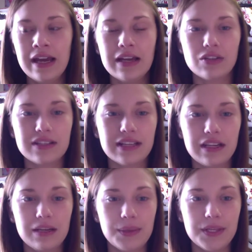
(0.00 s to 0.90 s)
So I
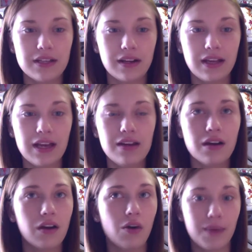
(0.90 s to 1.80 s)
decided to put this on again.
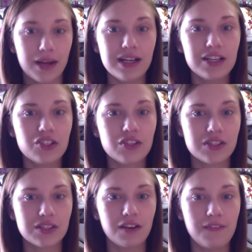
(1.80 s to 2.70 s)
Oh my gosh, this
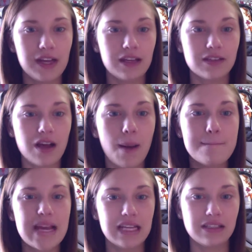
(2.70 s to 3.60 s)
stuff is
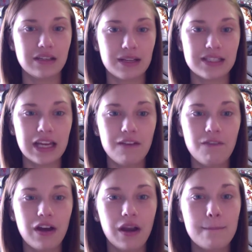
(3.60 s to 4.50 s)
amazing. My skin
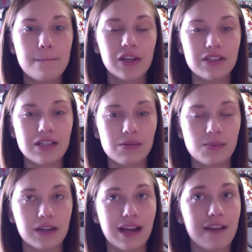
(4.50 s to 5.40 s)
felt a million times
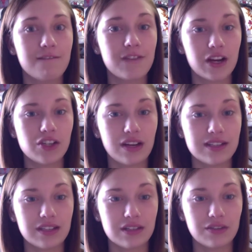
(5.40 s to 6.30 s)
better. I have very dry,
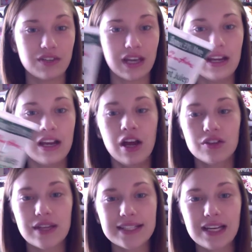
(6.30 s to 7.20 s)
sensitive skin,
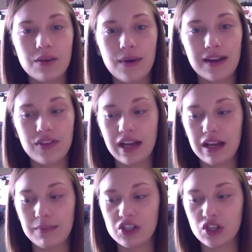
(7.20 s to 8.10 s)
so that's kind of why I think I
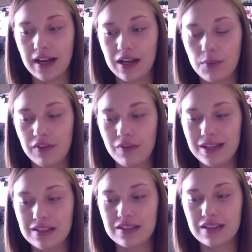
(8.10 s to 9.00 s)
had been shying away from it,
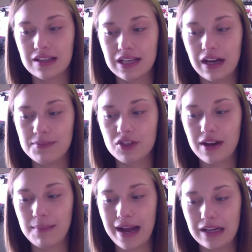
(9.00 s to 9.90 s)
because it says it helps
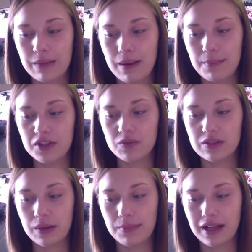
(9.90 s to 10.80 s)
dry up acne, pimples,
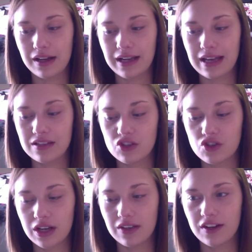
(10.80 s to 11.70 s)
rinse away blackheads, and
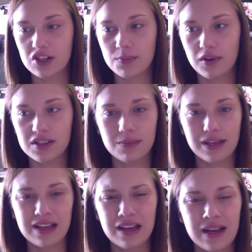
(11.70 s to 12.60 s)
shrink in large pores. I'm
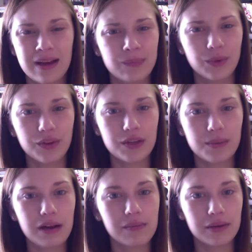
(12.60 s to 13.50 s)
like, well, the only
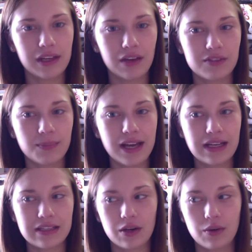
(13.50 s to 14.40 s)
problem I really have is
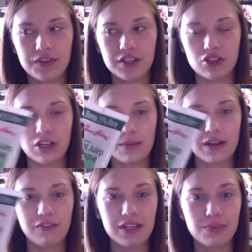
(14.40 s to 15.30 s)
blackheads. I don't want this to dry out my
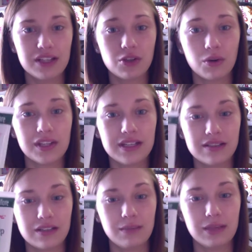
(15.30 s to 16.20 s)
face, but it totally
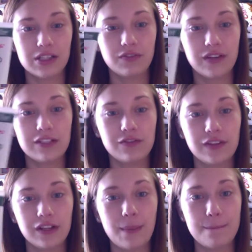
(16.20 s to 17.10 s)
doesn't. It makes your face
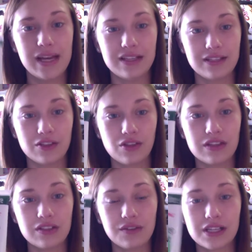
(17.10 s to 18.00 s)
feel amazing. So
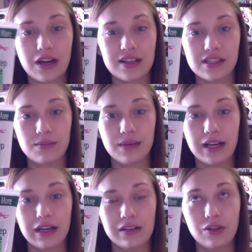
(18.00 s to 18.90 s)
this stuff is awesome.
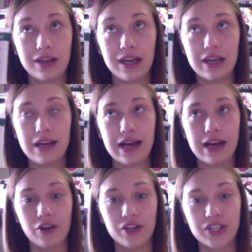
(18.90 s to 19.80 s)
You can get it
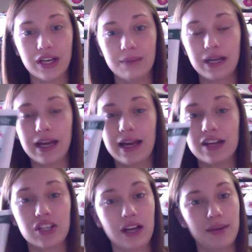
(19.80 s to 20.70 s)
at Ulta, but I
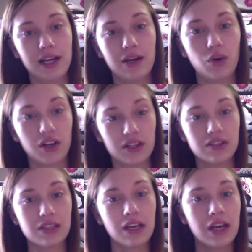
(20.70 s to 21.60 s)
actually got mine at
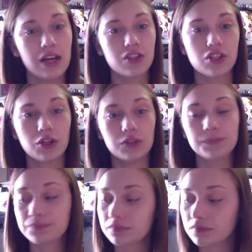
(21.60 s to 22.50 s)
Walgreens. So
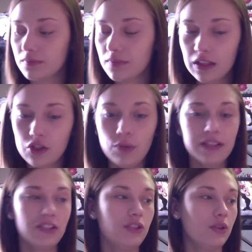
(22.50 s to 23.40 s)
2
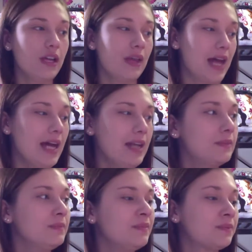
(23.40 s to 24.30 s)
places you can get
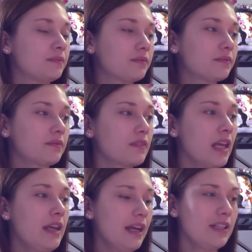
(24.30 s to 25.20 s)
that.
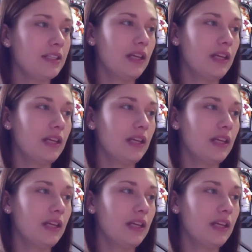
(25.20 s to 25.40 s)
Next,